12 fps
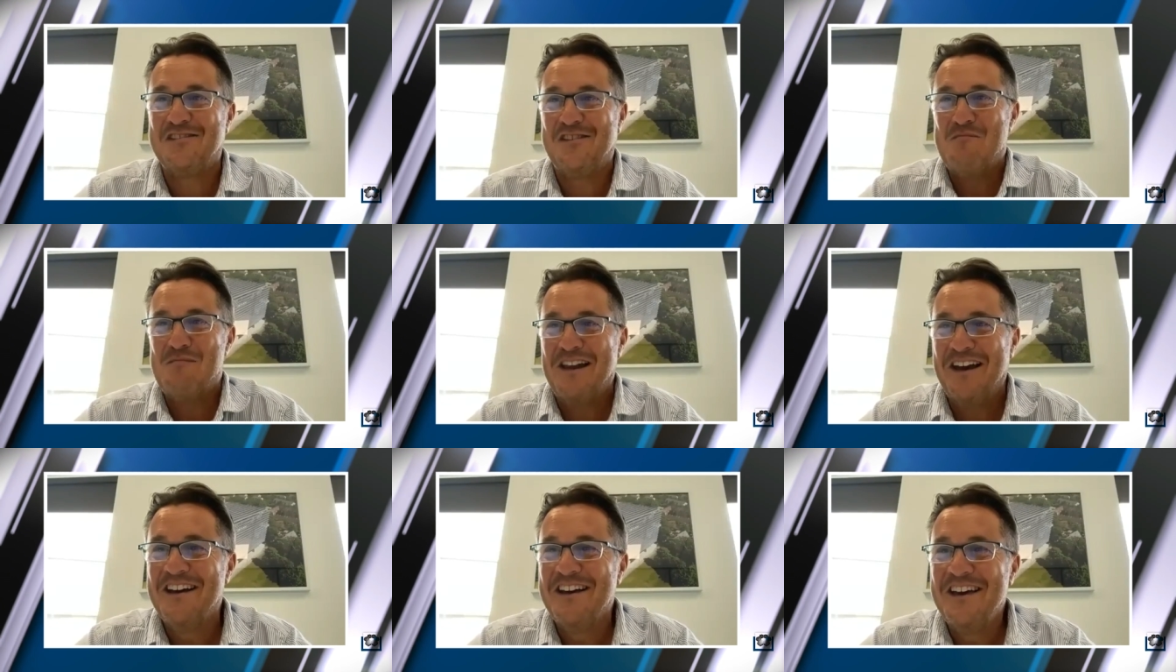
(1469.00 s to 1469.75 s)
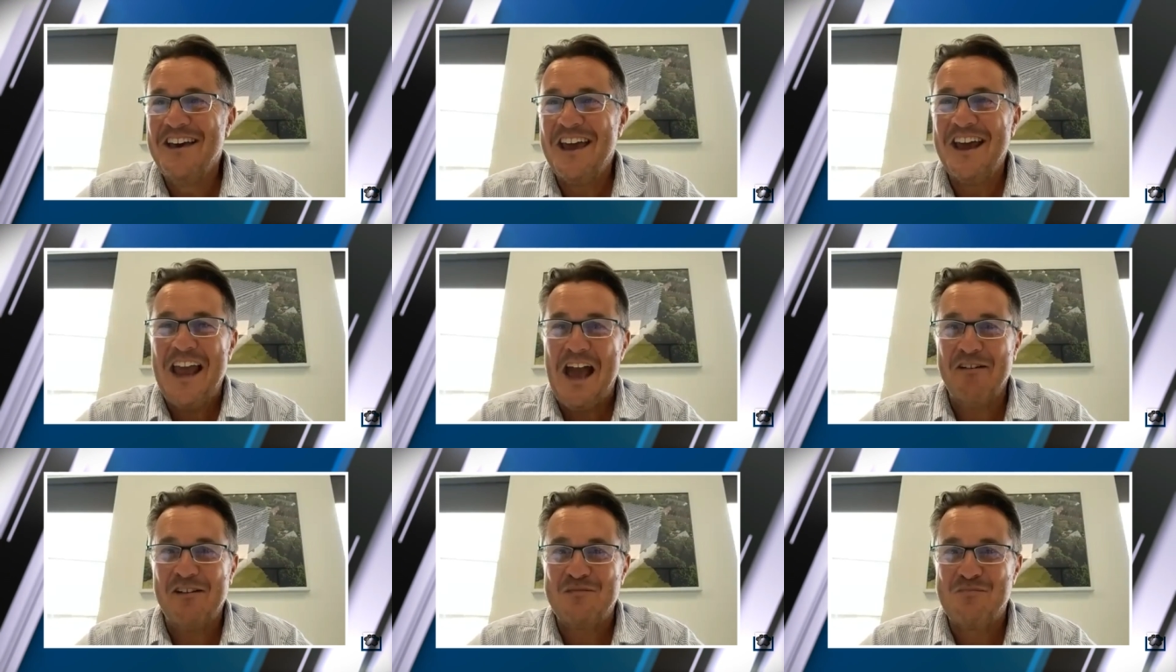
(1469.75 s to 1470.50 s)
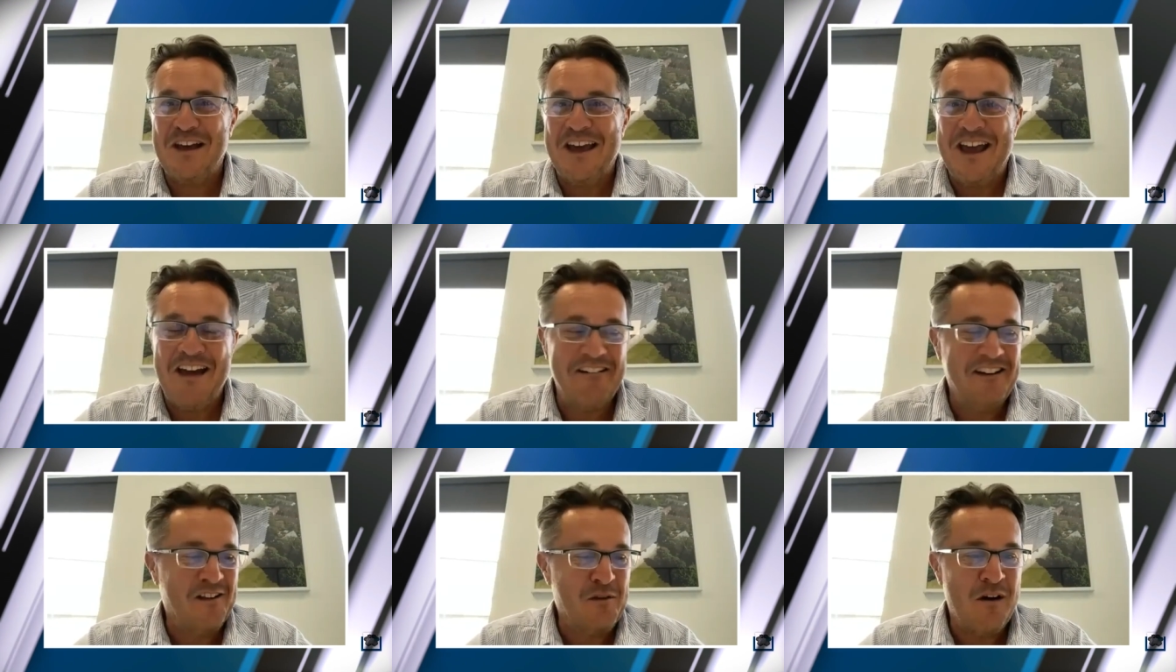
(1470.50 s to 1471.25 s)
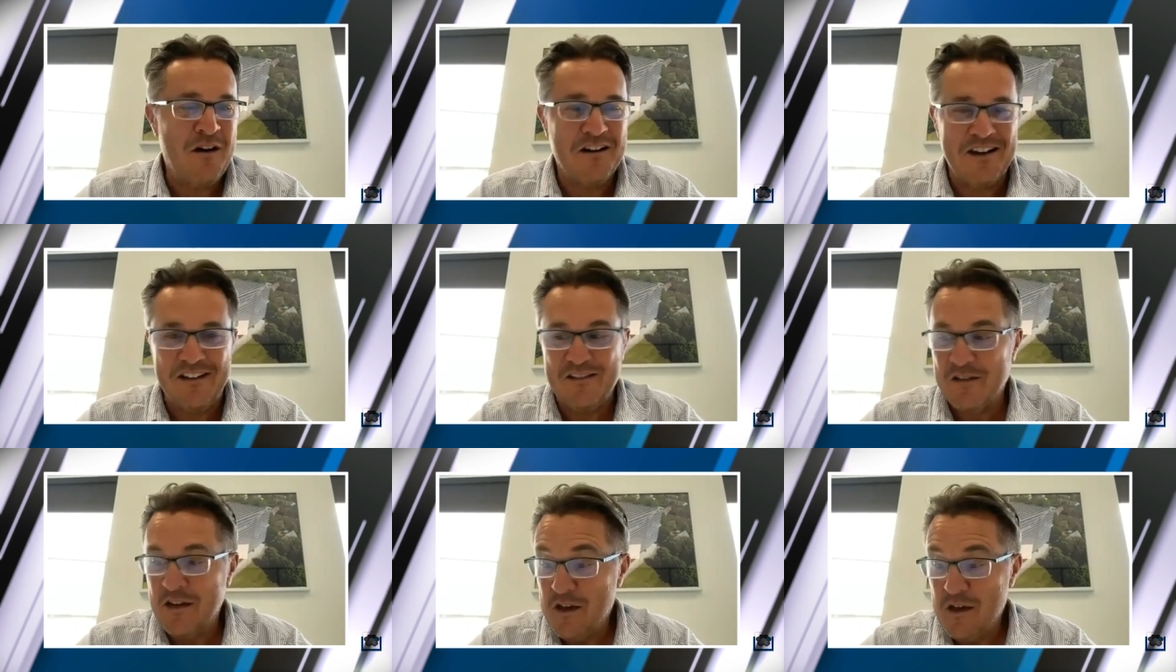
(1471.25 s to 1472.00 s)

similar in how it's playing out in other markets